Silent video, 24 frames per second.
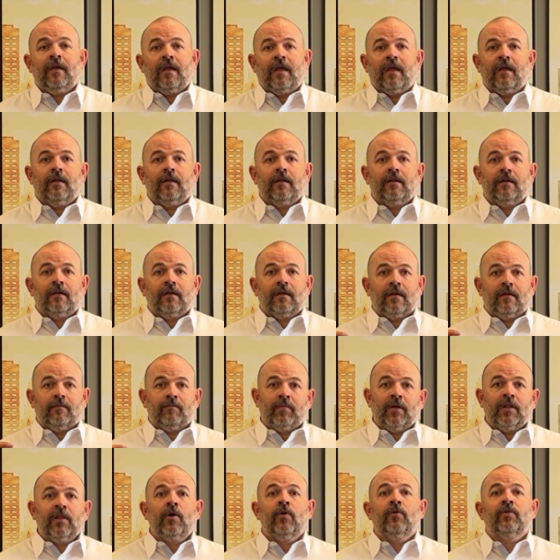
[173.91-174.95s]
And
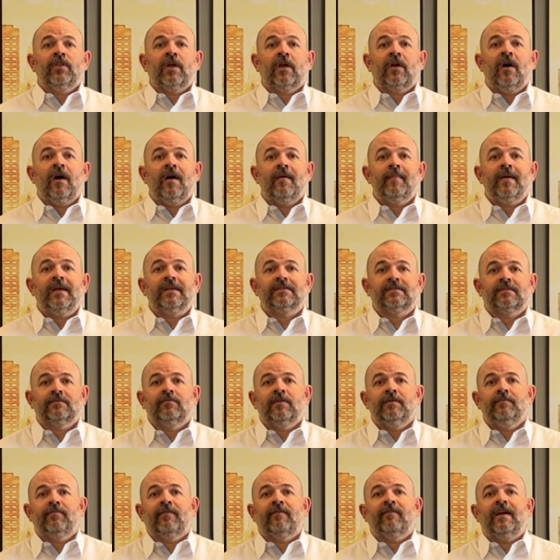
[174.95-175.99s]
below in the comments,
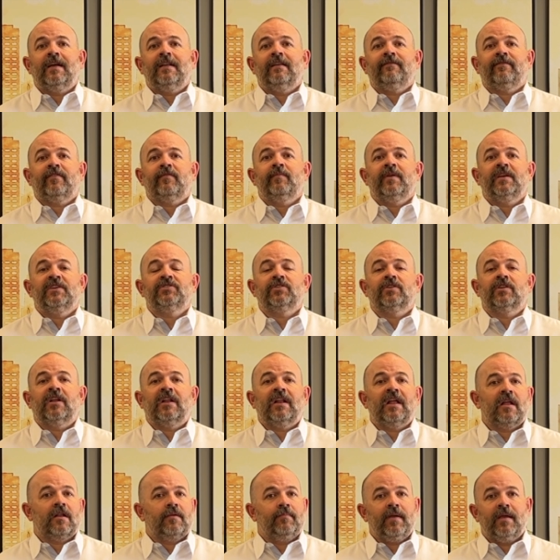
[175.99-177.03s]
we provide information on
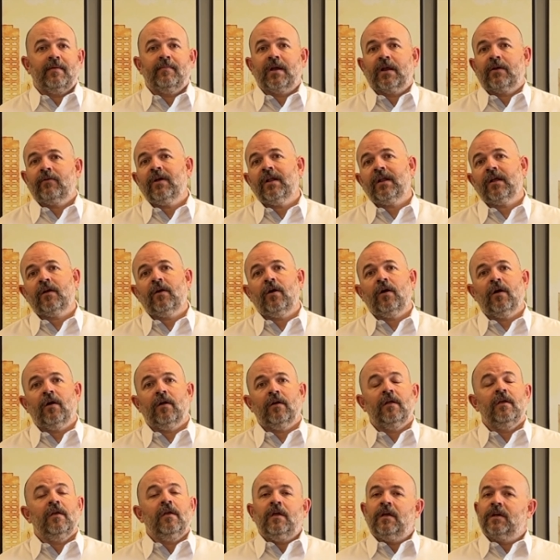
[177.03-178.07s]
how to pay by credit
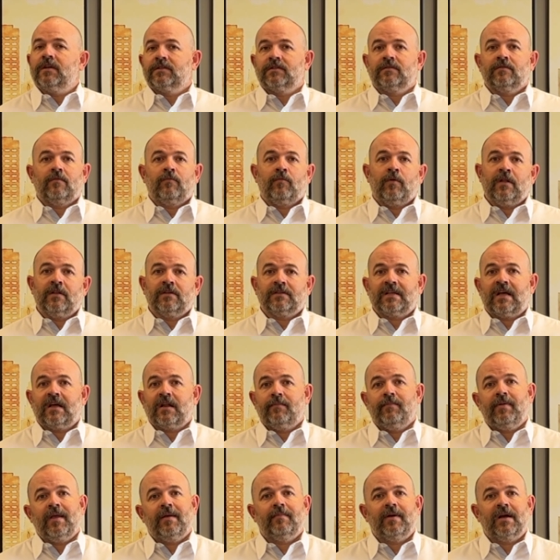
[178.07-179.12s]
card as well as how to
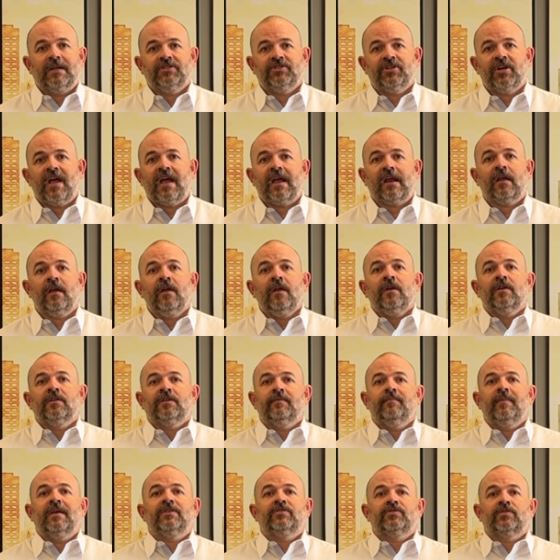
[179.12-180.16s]
pay by check
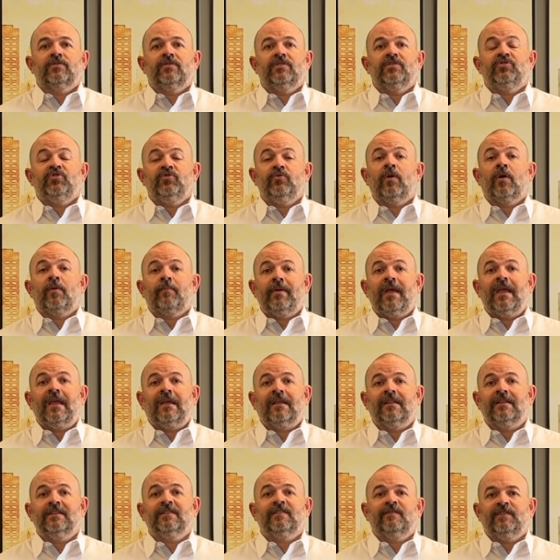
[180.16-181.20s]
to make sure that you are paying
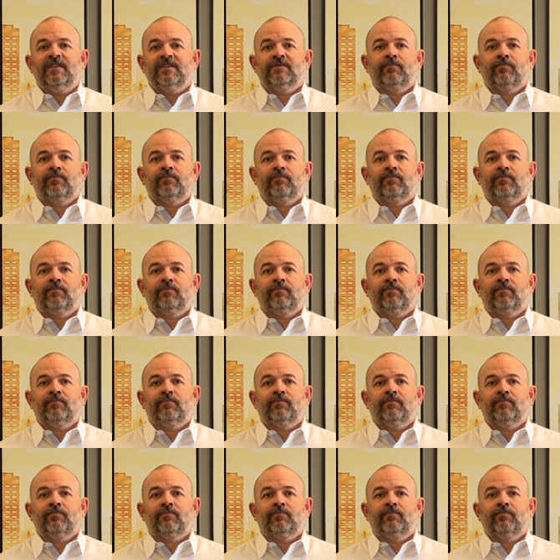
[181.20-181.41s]
these fees